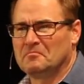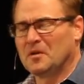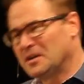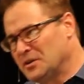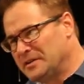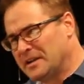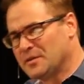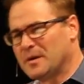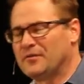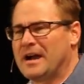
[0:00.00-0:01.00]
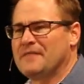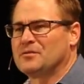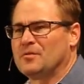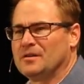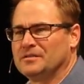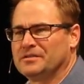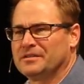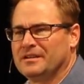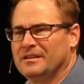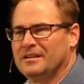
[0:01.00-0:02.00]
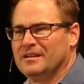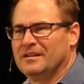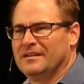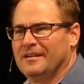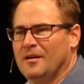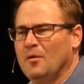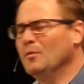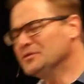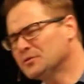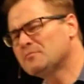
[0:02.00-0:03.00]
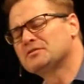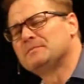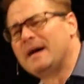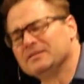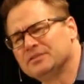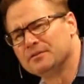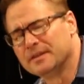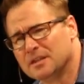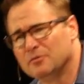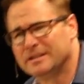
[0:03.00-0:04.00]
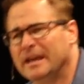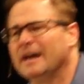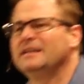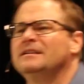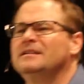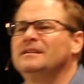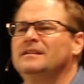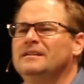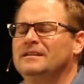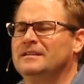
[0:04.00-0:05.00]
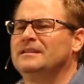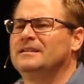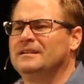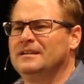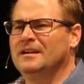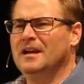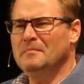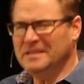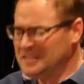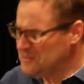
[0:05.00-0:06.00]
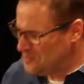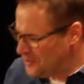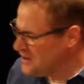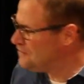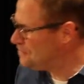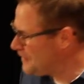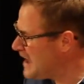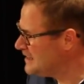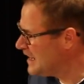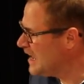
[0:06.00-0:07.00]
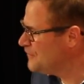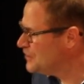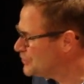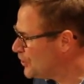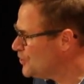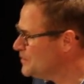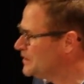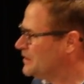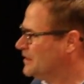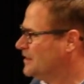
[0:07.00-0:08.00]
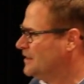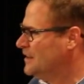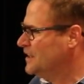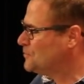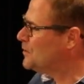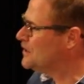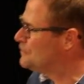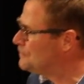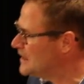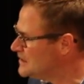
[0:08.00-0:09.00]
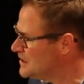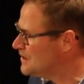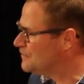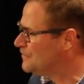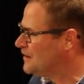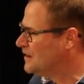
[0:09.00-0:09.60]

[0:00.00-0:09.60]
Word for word: we're going to go down to the river afterwards. What sort of response do you think you would get? I mean, that's a pretty fat and heavy sermon. It's pretty offensive.